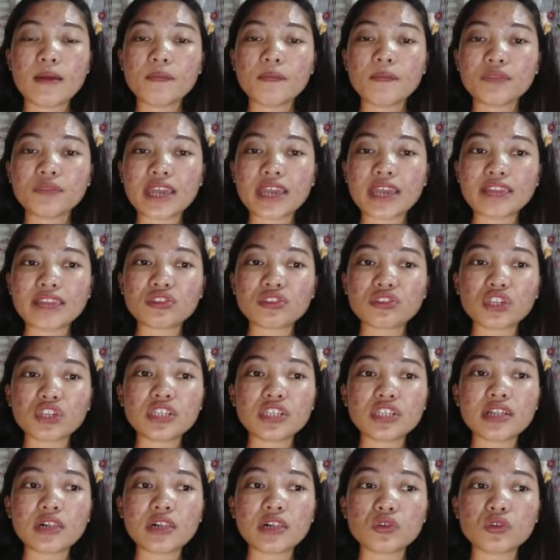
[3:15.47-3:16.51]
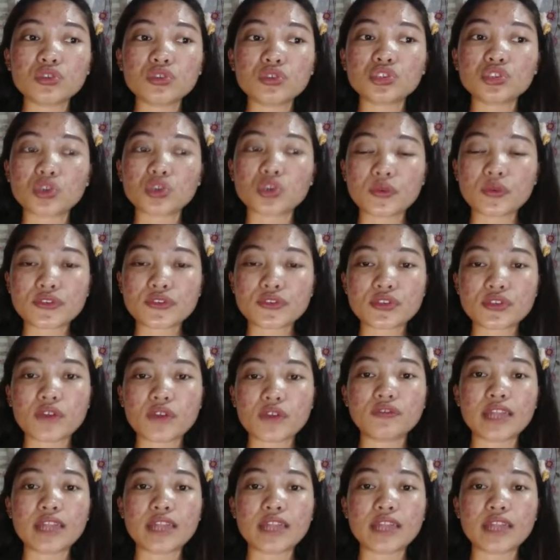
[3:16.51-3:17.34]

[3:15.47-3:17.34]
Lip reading: the internal controls of